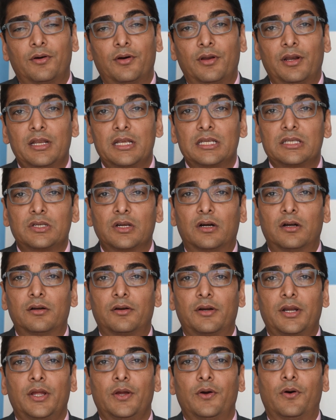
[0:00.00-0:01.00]
or wrist
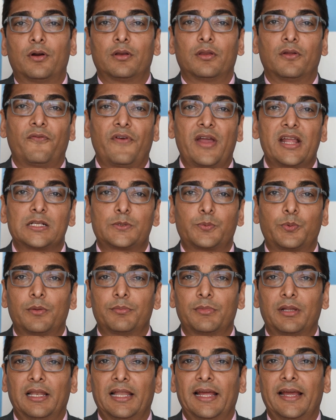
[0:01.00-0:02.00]
artery or the veins
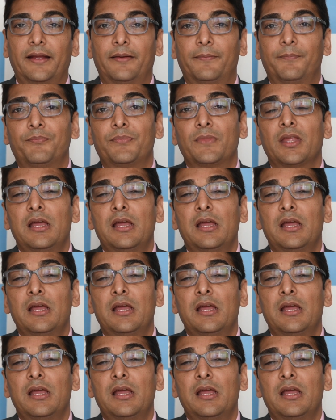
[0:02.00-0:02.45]
from the leg